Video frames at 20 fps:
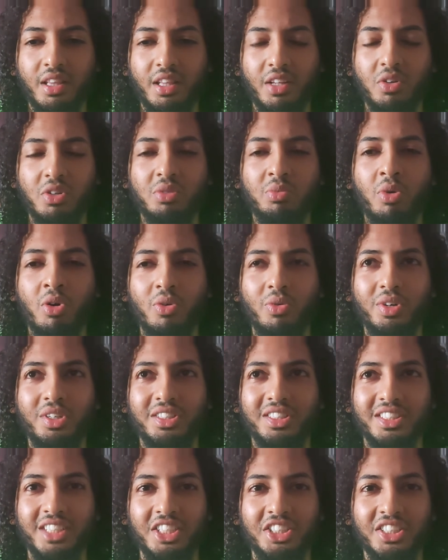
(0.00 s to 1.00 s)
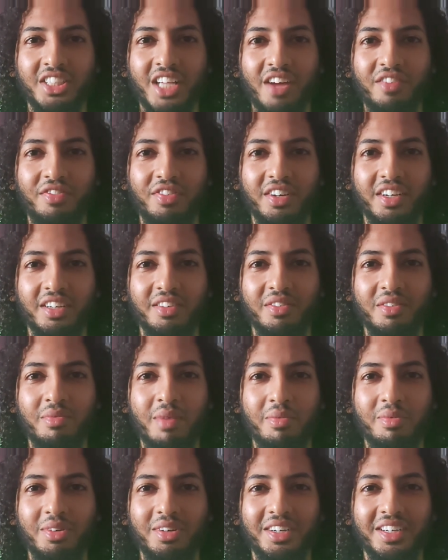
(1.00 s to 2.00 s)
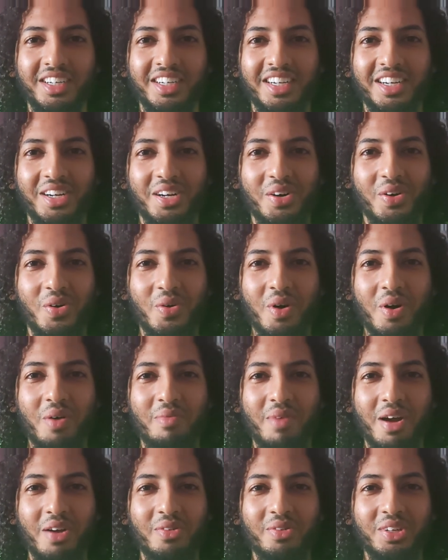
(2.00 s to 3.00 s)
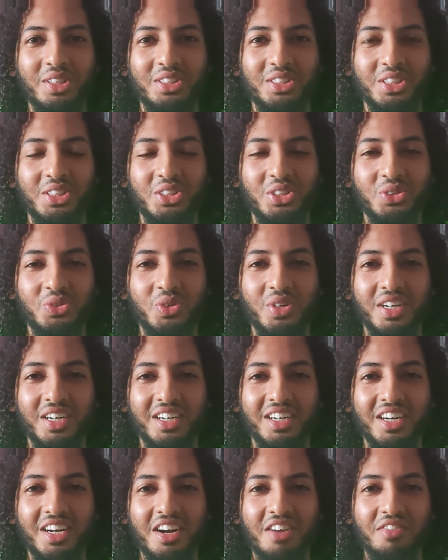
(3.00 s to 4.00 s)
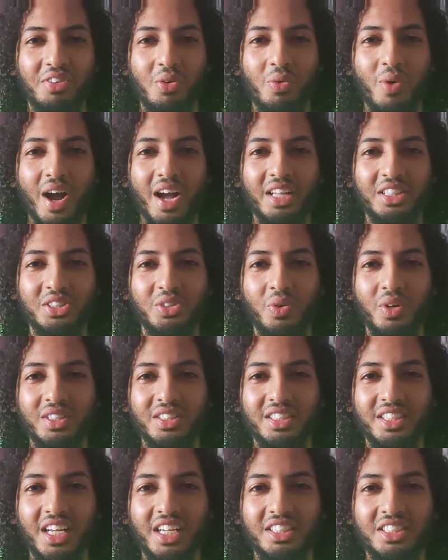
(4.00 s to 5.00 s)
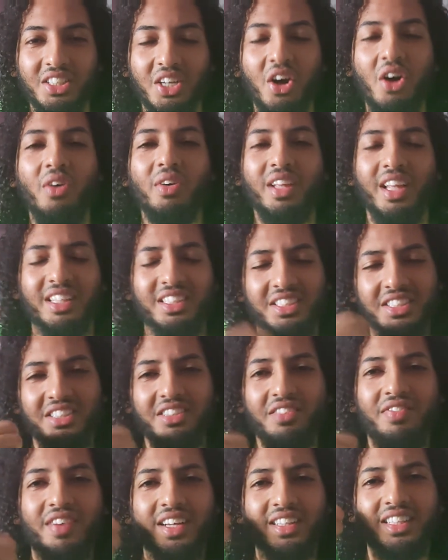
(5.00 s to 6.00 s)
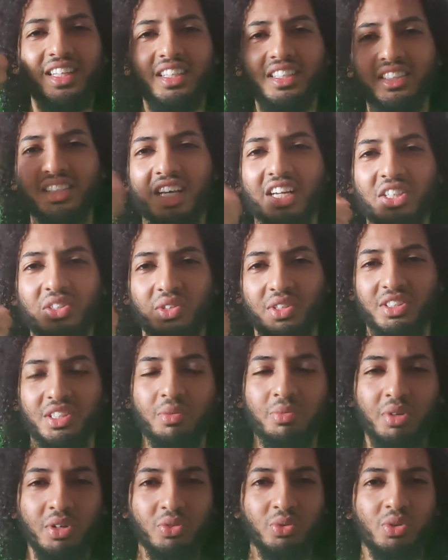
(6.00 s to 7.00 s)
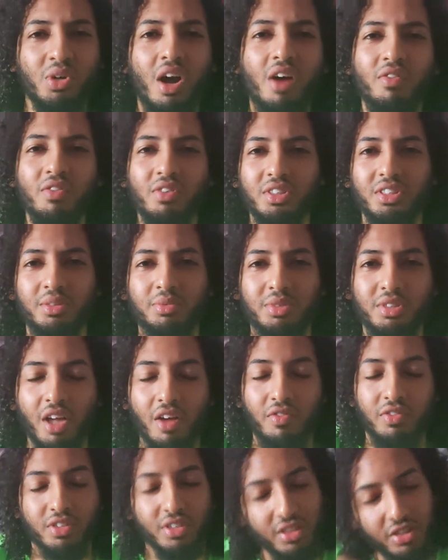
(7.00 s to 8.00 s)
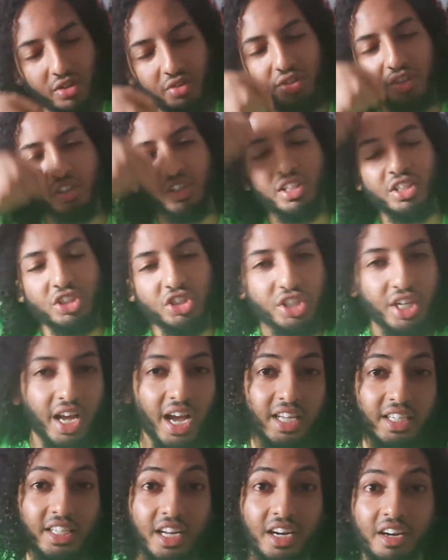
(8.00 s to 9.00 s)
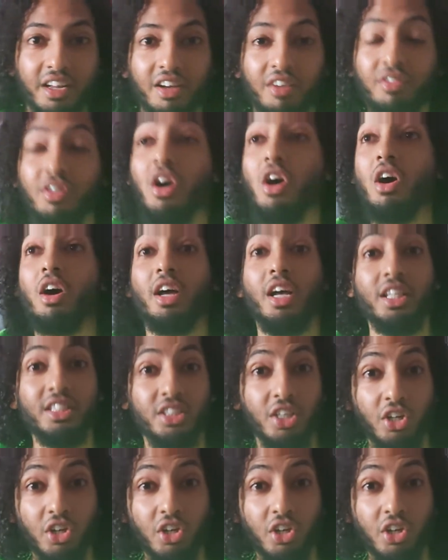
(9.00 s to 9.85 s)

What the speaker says: There was more reasons. I just can't remember what my reasons were for why it's Gwen Stacy. Oh, yeah, just the fact that it's Kindred, someone who covers himself. You know, the cliche identity of, "It's a